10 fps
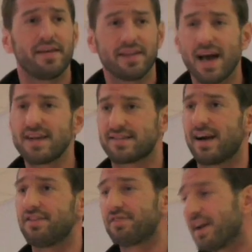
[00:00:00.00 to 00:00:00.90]
They're the nice
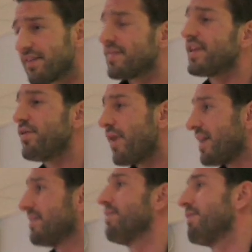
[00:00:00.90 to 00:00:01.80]
guys, right? It's the
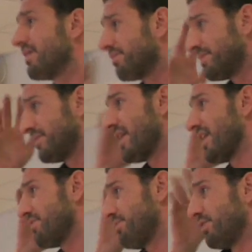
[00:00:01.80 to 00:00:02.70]
UN. They wear the
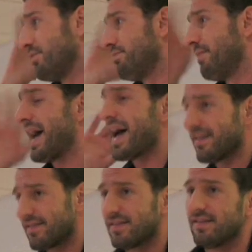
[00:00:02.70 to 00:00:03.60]
nice blue
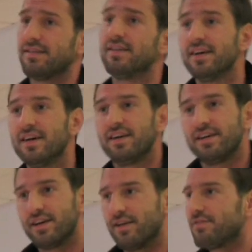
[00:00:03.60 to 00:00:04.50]
hats and,
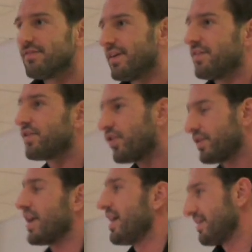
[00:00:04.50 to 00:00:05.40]
you know, they're the
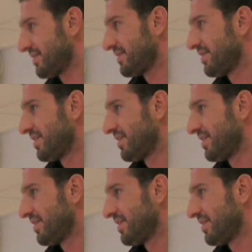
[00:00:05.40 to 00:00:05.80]
good guys.